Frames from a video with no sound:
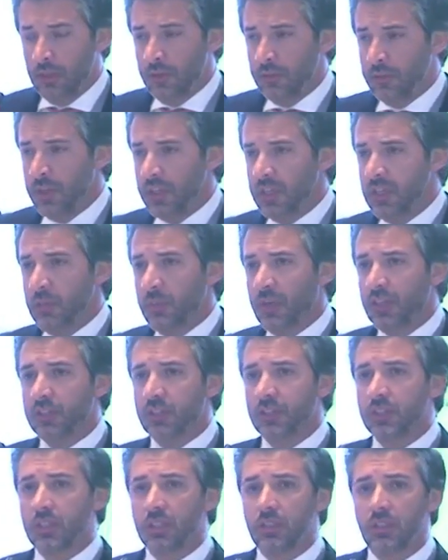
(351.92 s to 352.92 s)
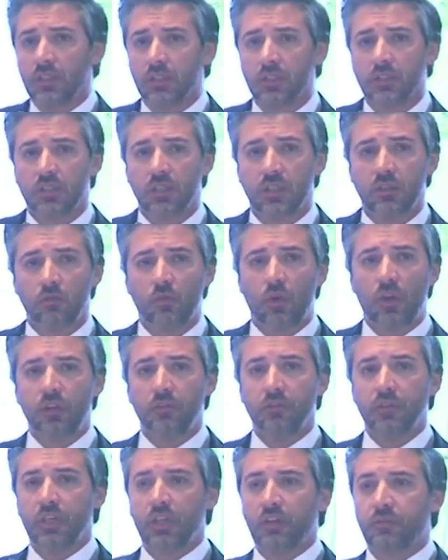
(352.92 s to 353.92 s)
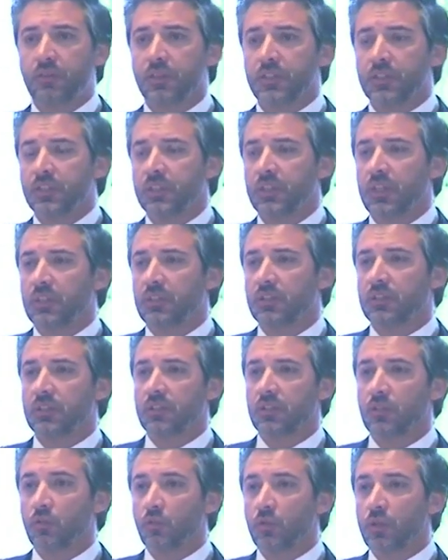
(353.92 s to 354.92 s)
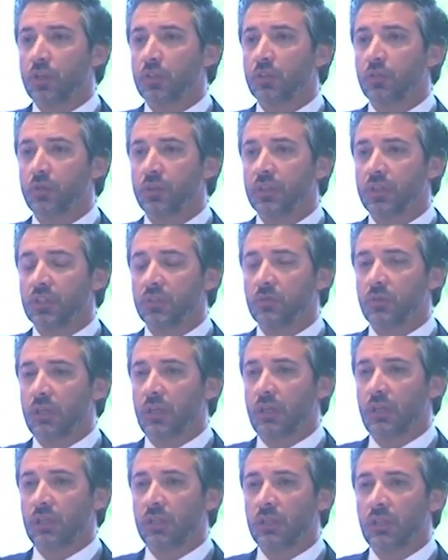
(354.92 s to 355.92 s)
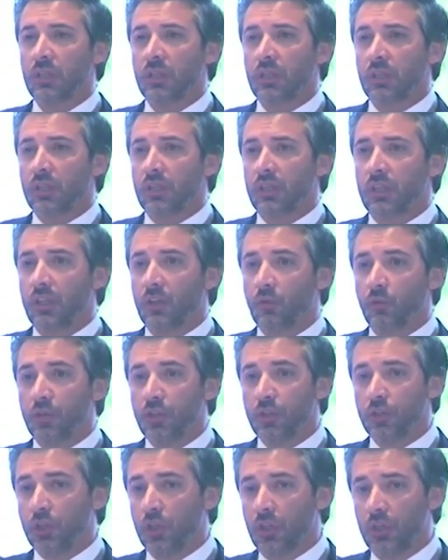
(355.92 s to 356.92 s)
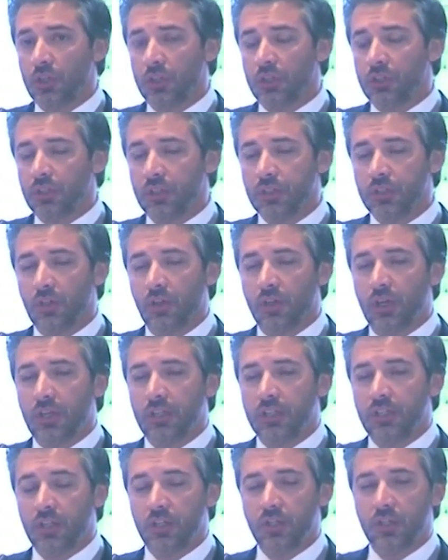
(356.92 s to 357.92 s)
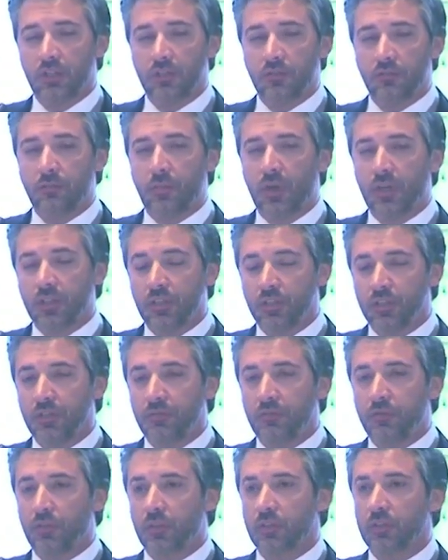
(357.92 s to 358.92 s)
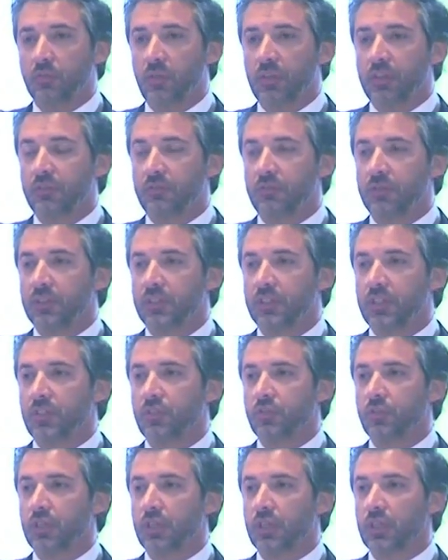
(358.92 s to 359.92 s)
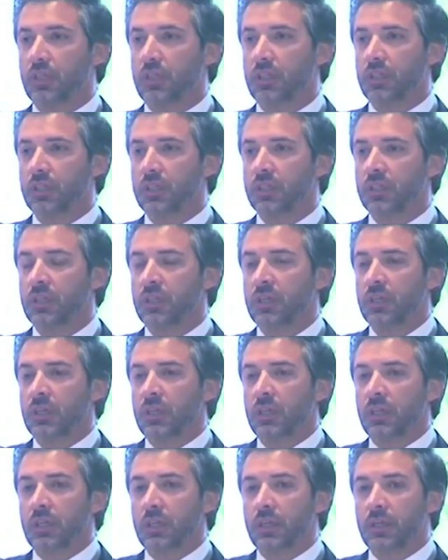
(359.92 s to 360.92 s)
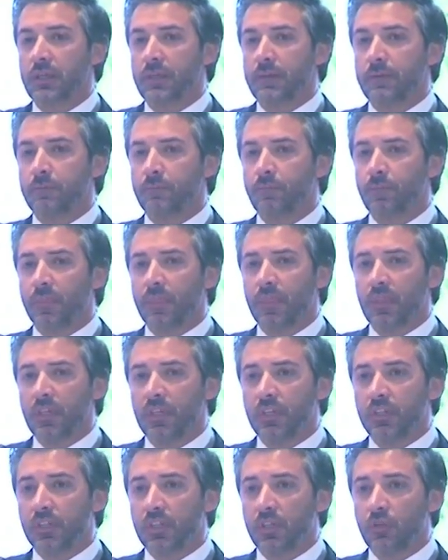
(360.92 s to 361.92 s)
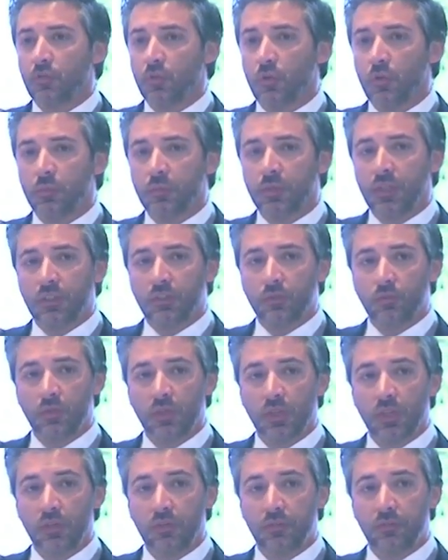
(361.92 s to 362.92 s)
Thinking about skills, and one of the efforts that we're doing as well, we joined this organization of Partnership for 21st Century Learning. It's a group that's really